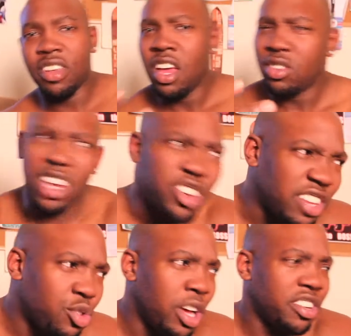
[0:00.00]
So I ask you
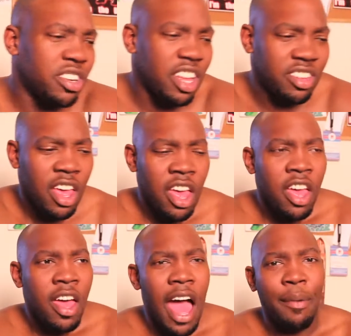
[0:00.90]
guys a question because
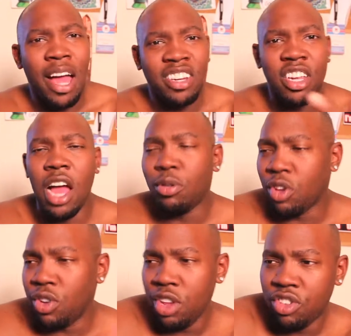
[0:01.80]
I'm actually I was
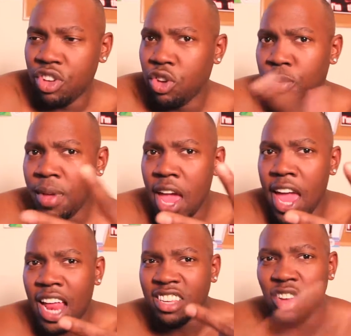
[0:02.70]
on YouTube
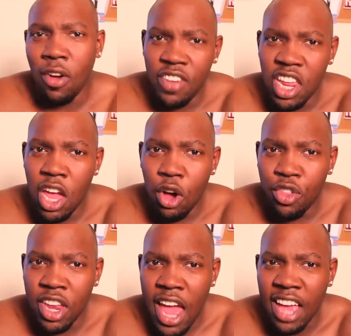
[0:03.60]
and I saw a video
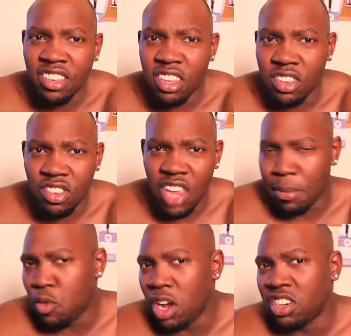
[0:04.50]
that asked this
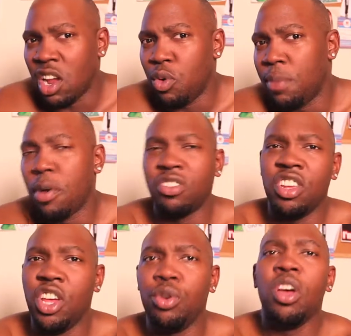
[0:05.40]
same question. I want to pose it
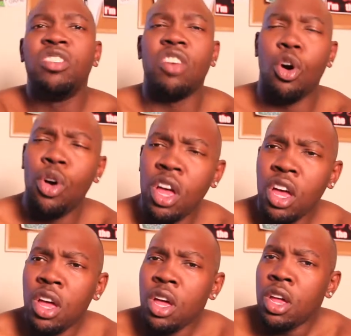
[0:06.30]
to you. So,
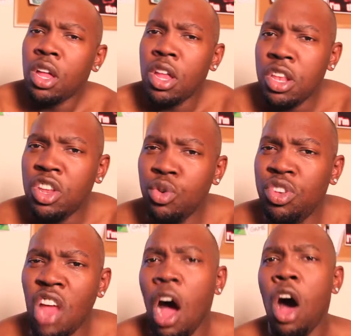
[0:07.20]
do
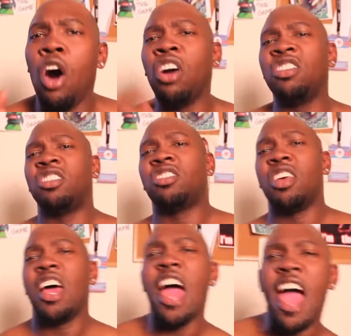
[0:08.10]
dogs
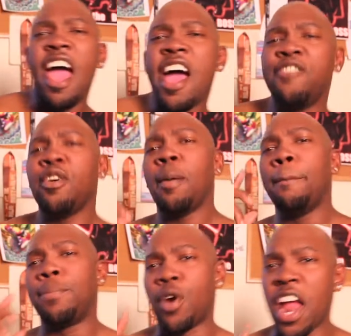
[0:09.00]

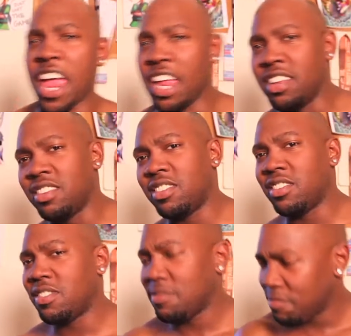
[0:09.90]
have
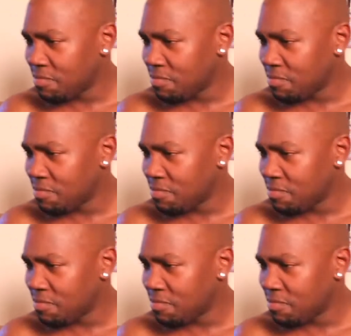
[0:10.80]
brains?